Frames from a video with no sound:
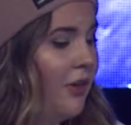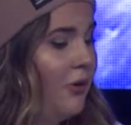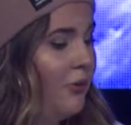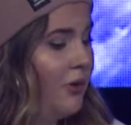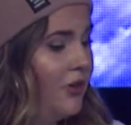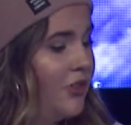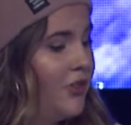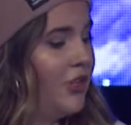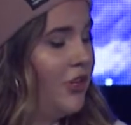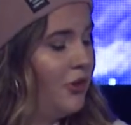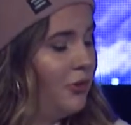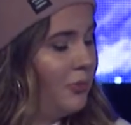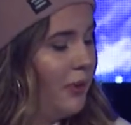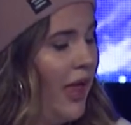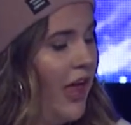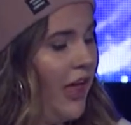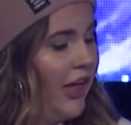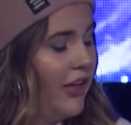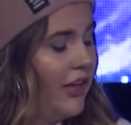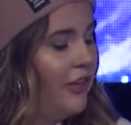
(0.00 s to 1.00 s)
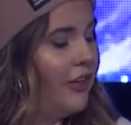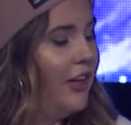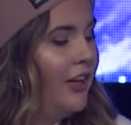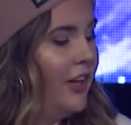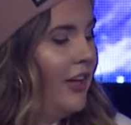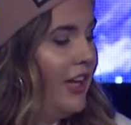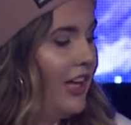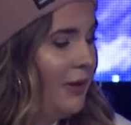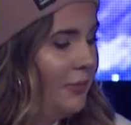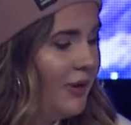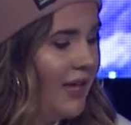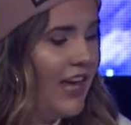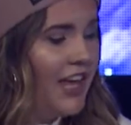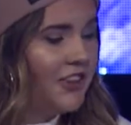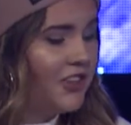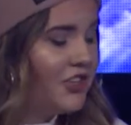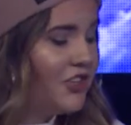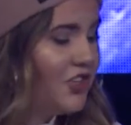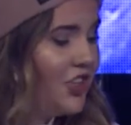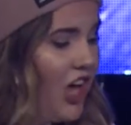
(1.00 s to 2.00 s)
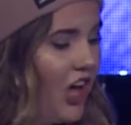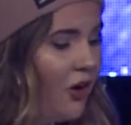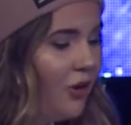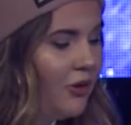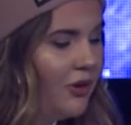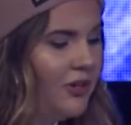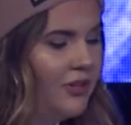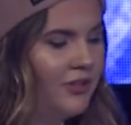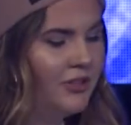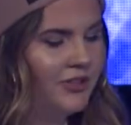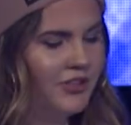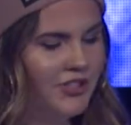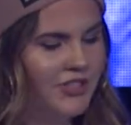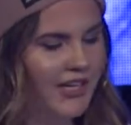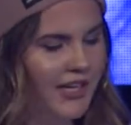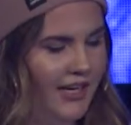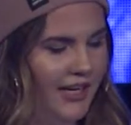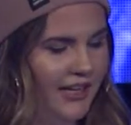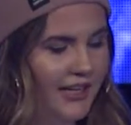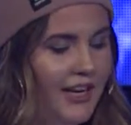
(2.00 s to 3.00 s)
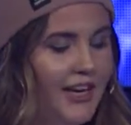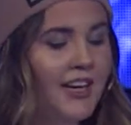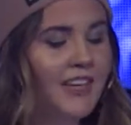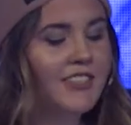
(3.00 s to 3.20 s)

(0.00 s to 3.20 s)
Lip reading: was nearby, he began to shout. Just kidding.